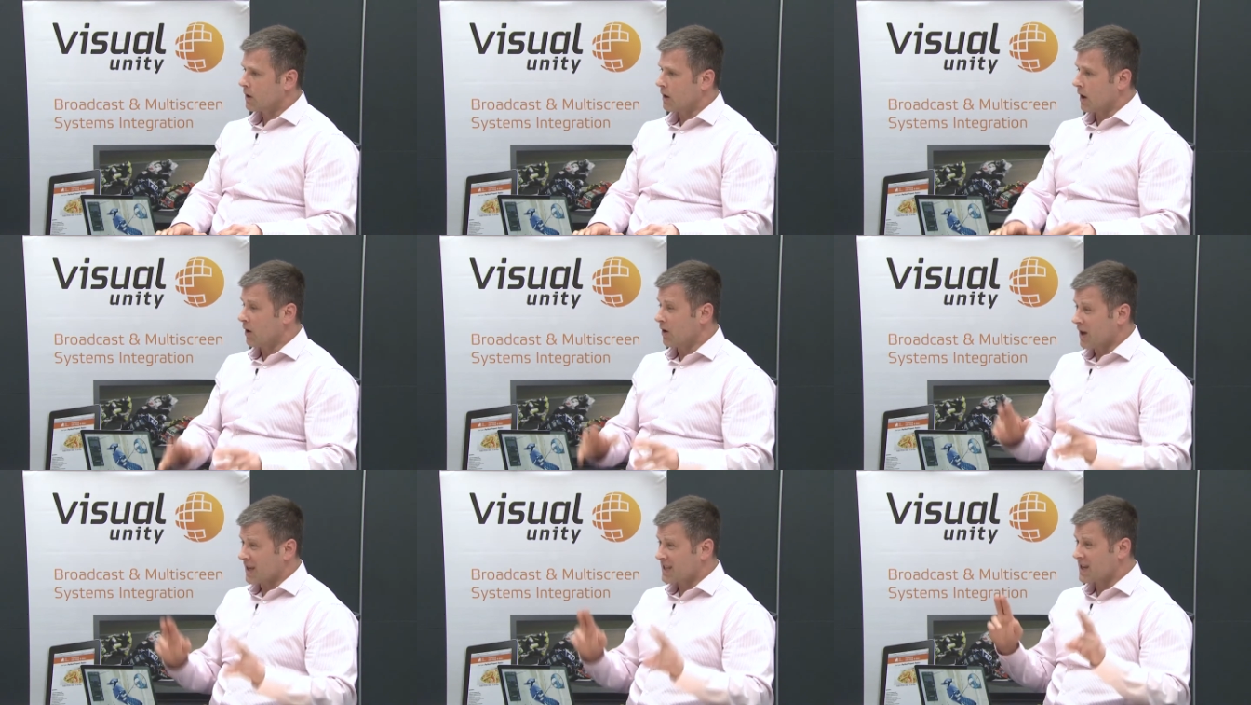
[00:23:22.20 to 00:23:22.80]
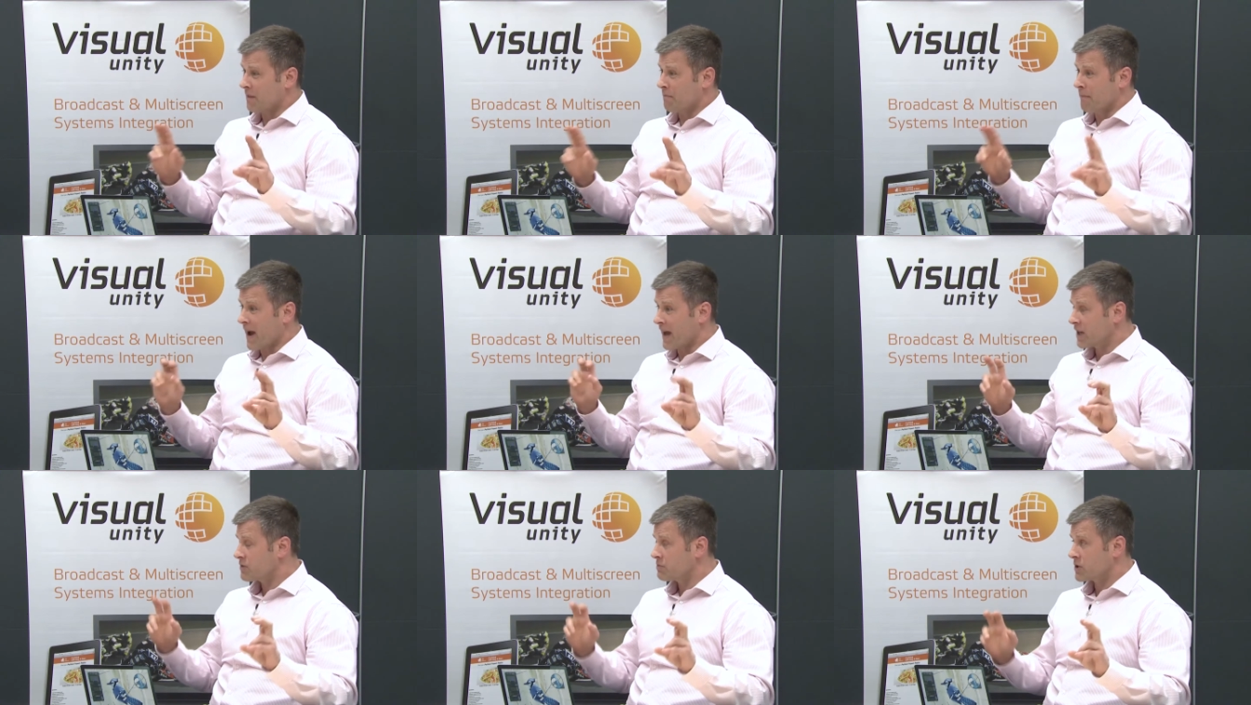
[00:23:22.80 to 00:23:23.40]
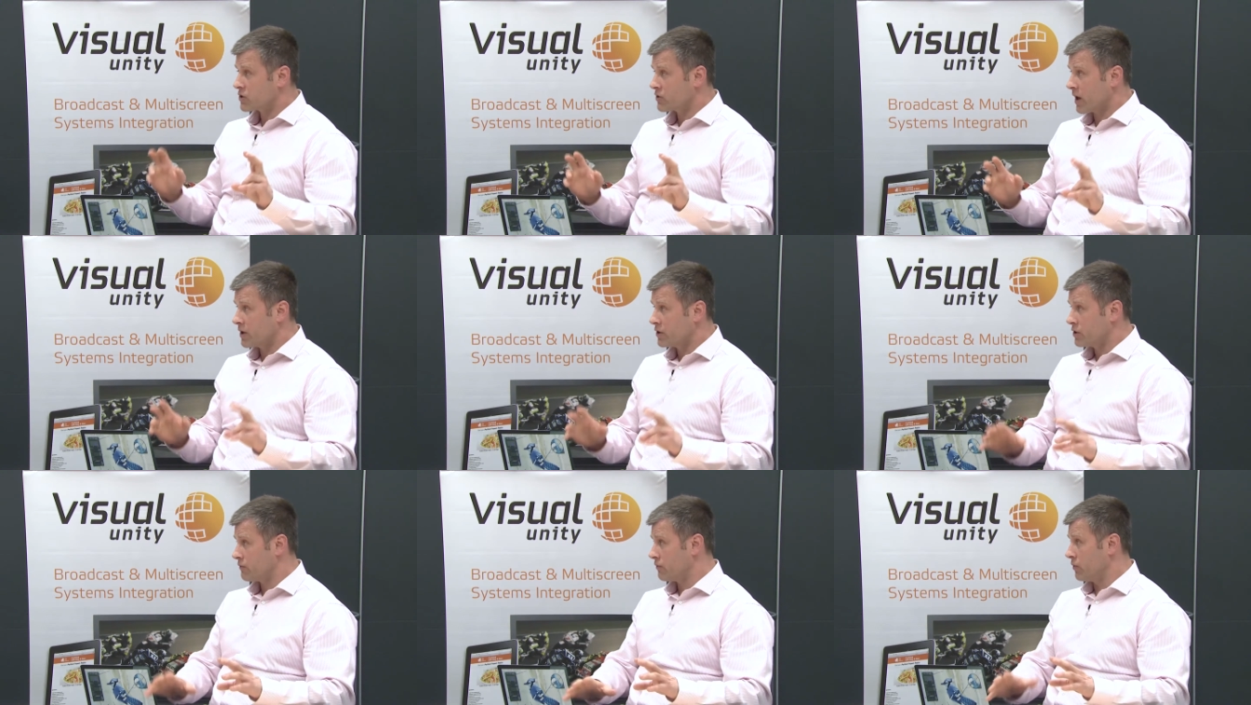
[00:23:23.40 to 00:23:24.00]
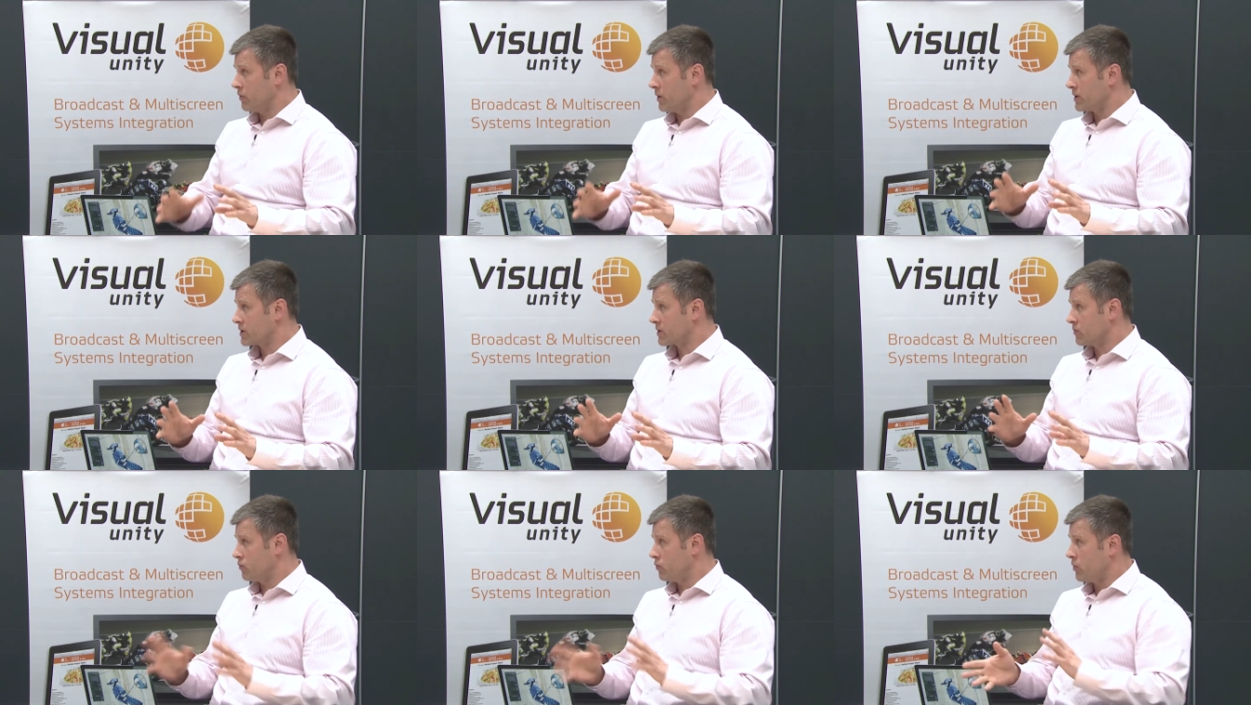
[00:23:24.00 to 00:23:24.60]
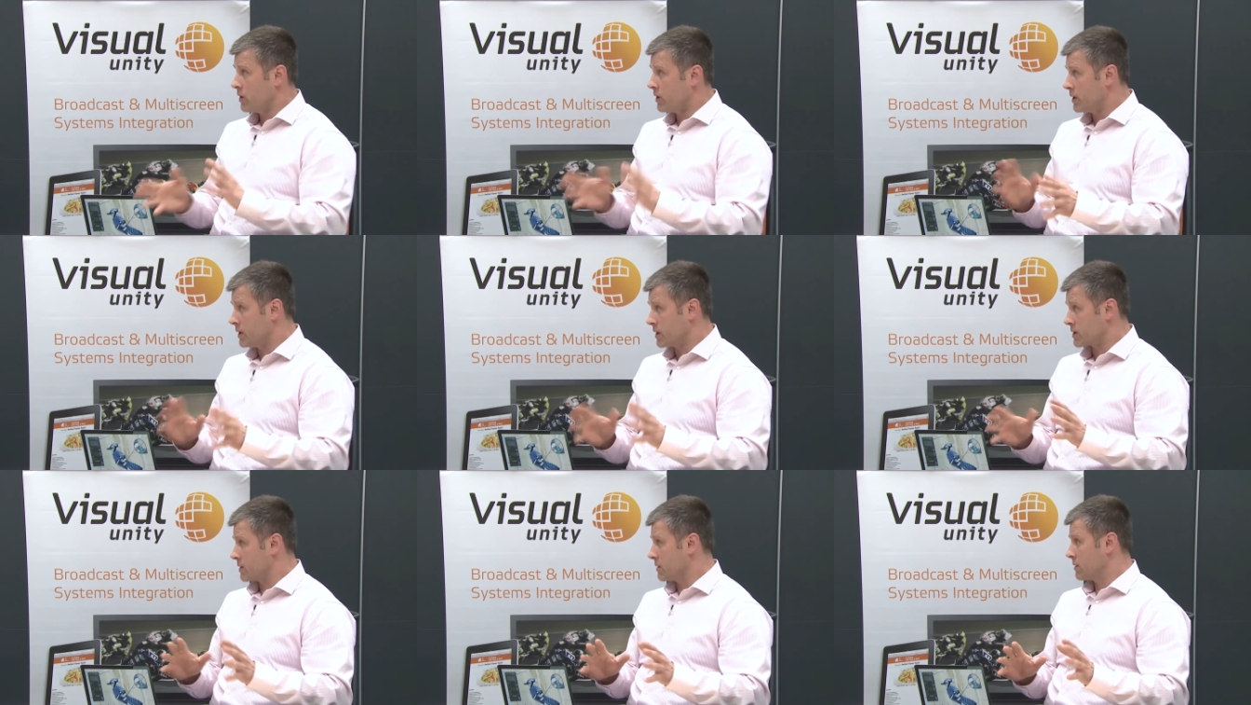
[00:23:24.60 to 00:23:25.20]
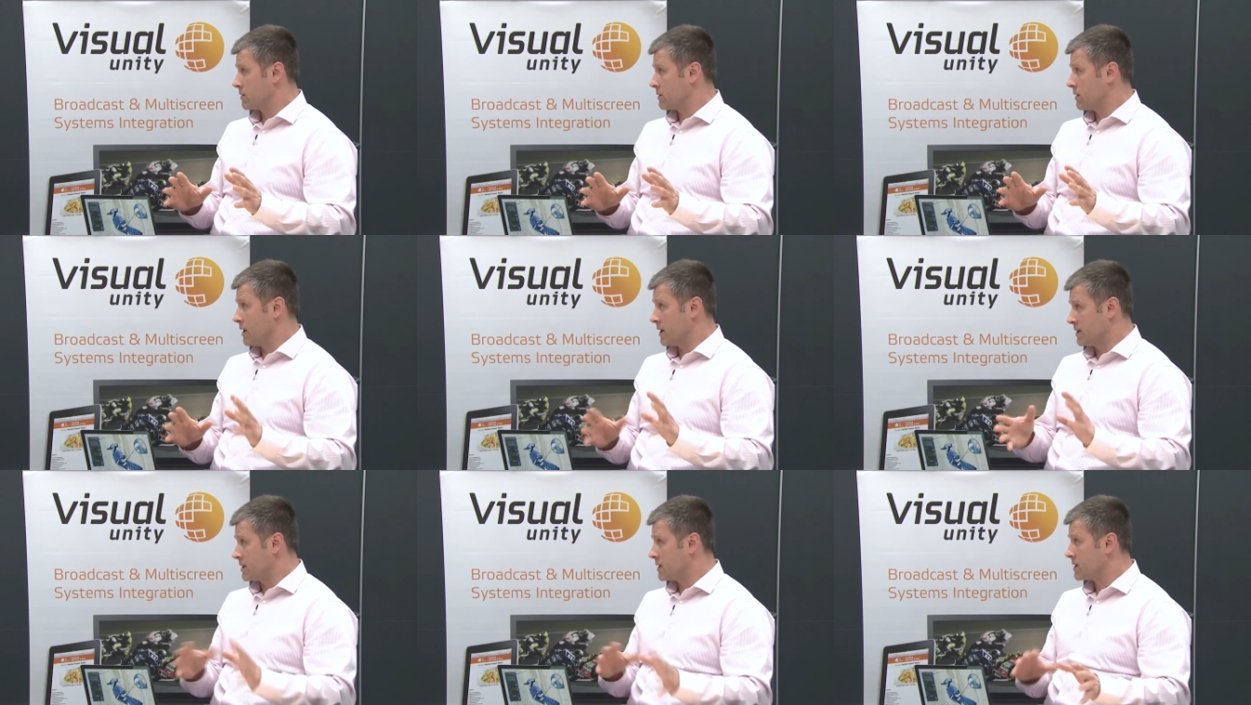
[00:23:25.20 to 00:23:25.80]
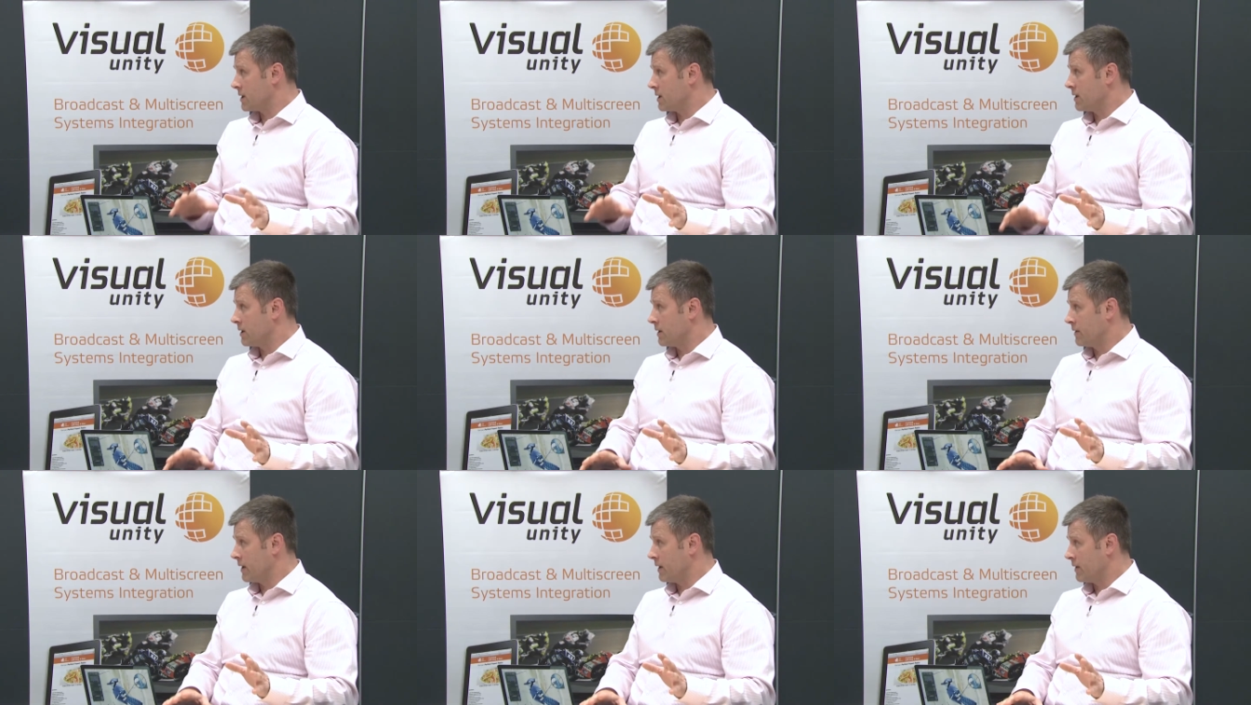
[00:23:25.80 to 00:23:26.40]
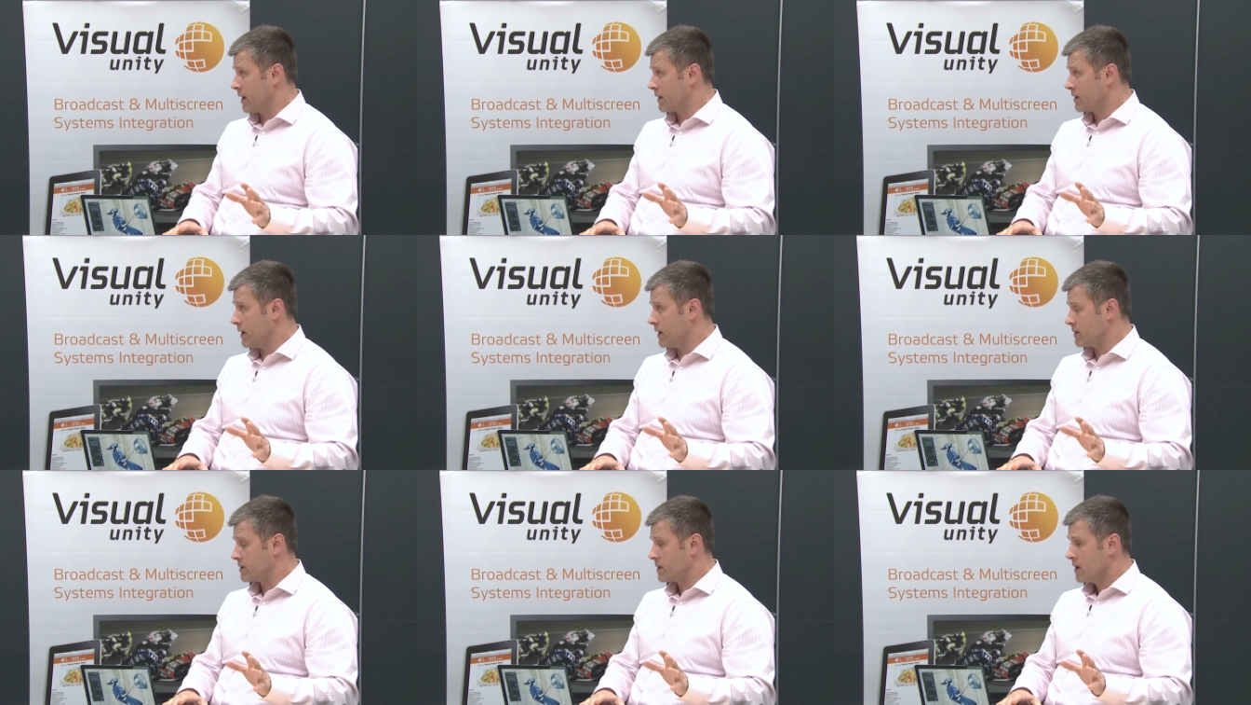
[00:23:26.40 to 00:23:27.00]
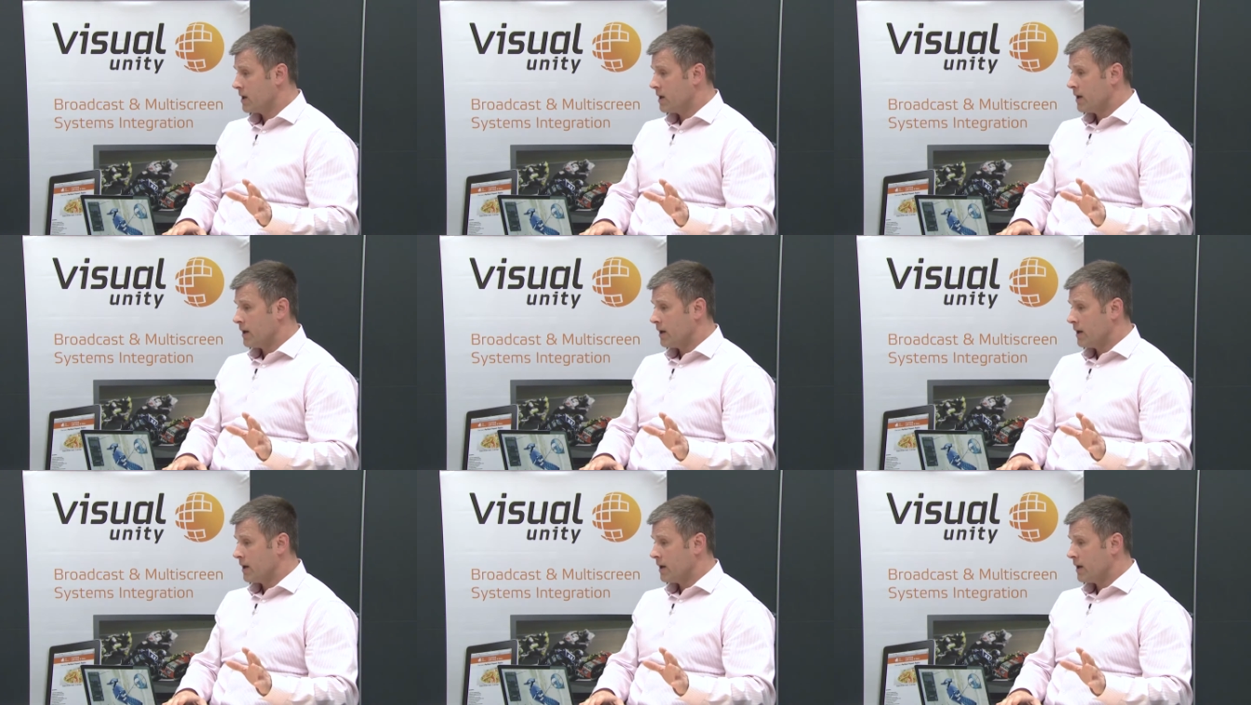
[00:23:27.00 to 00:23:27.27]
a management strategy for risk really doesn't exist in that case.